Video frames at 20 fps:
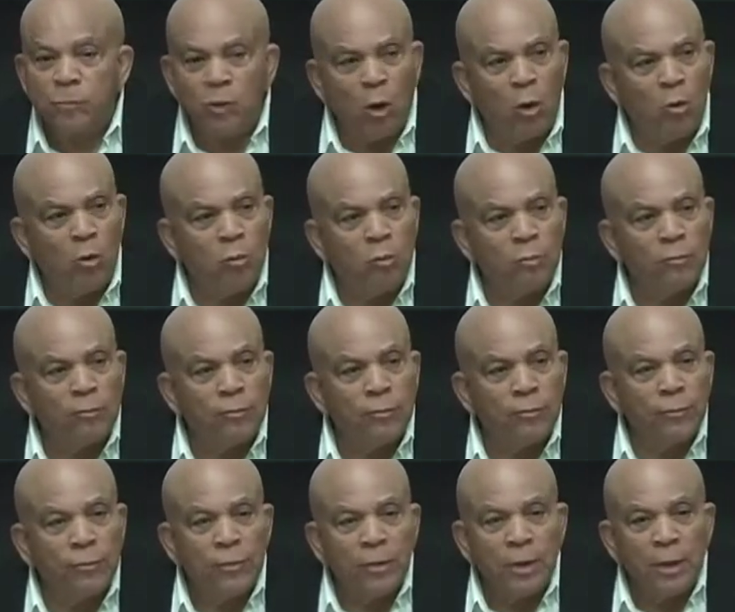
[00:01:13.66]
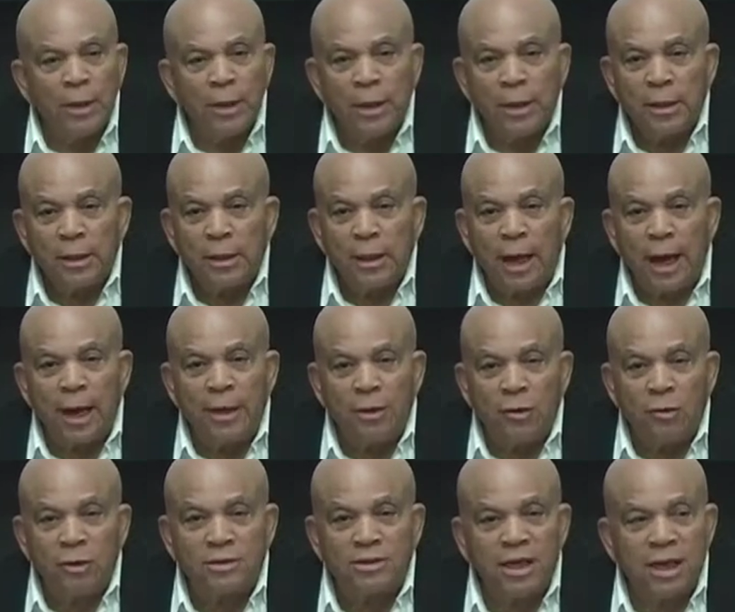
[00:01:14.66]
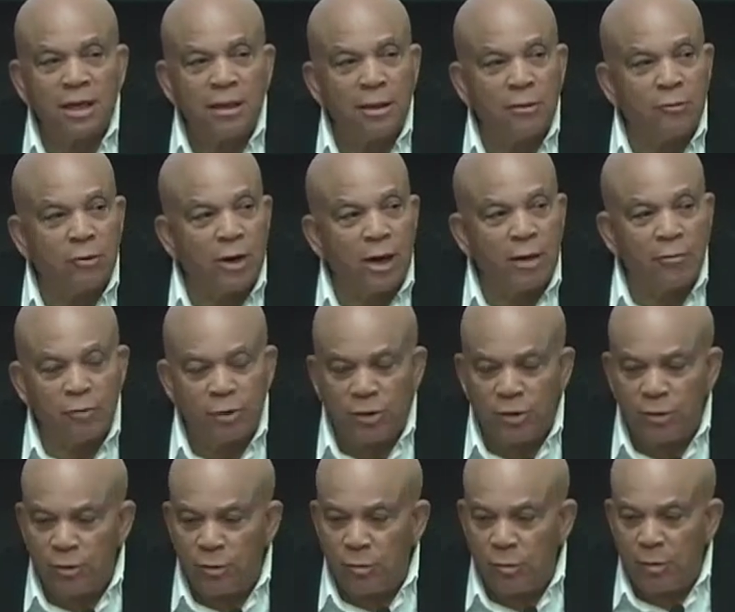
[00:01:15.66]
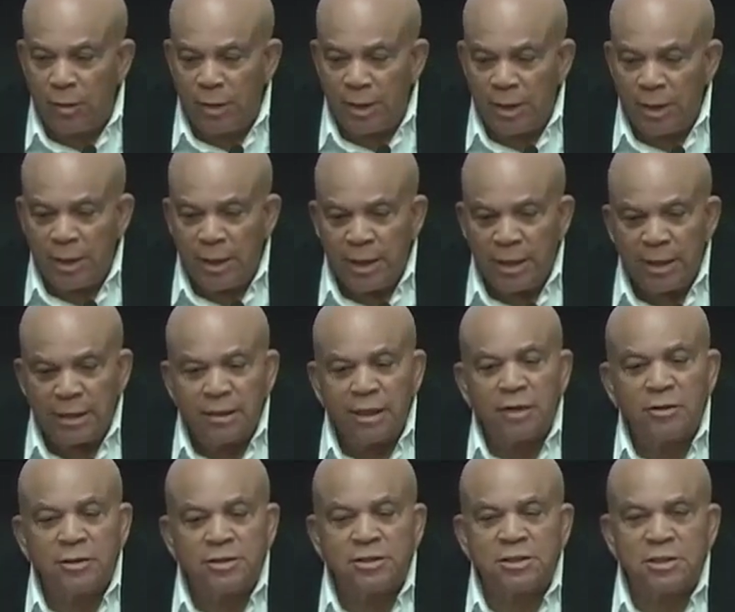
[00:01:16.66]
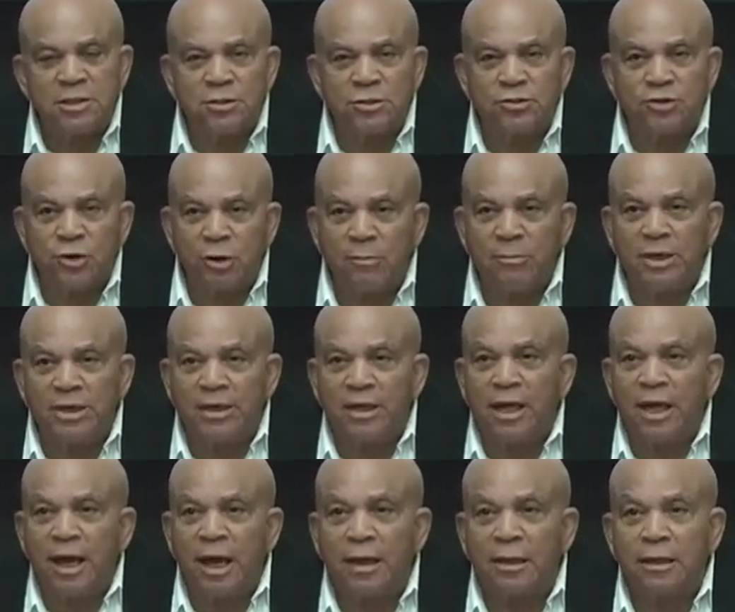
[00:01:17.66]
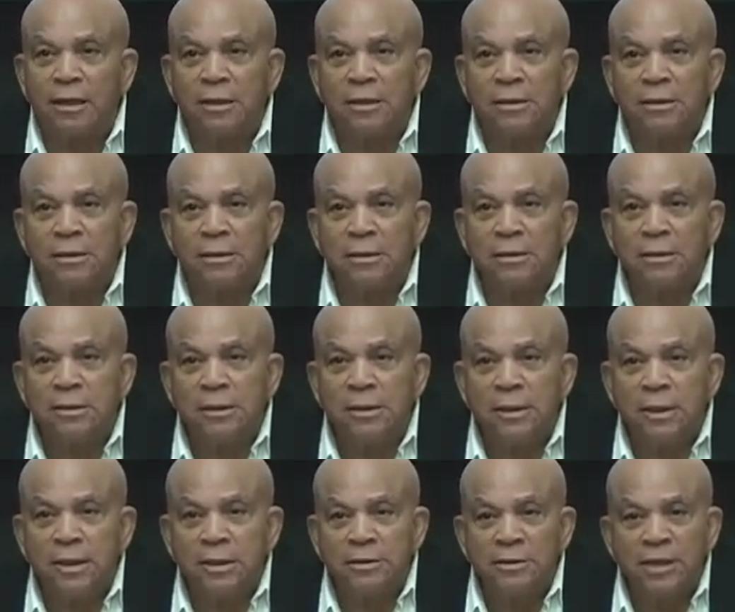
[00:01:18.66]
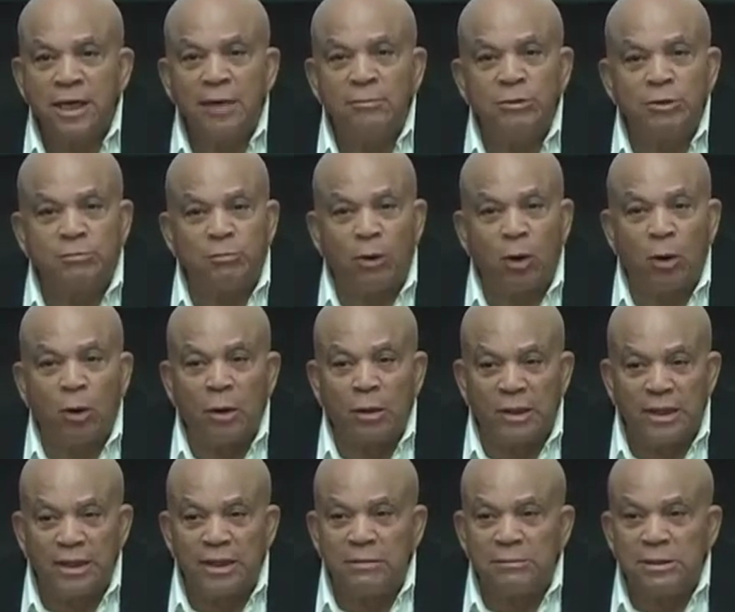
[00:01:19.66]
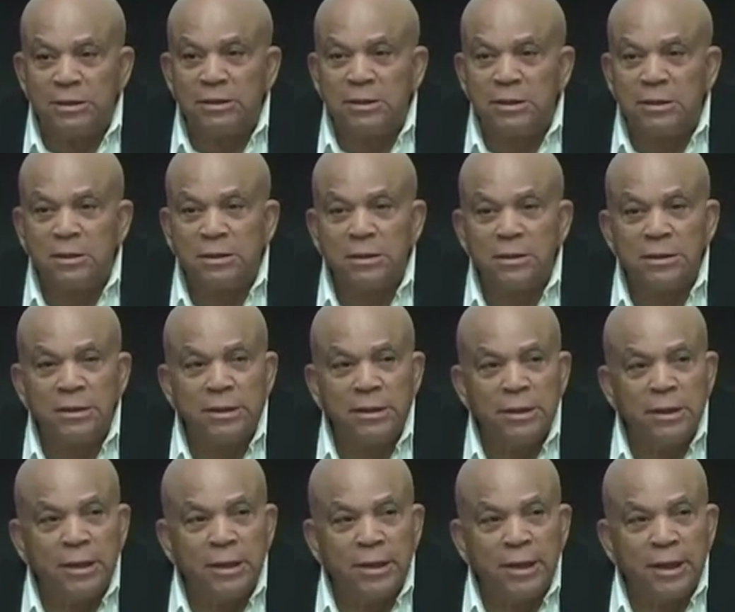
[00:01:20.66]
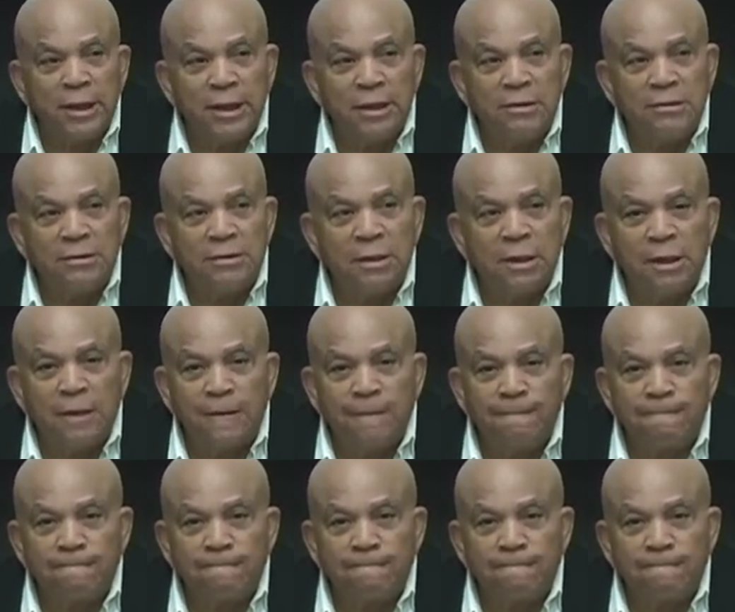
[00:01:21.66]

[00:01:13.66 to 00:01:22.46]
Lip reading: "No, I know exactly what I would do. There is this German kid. His name is Paul Hindemith. He's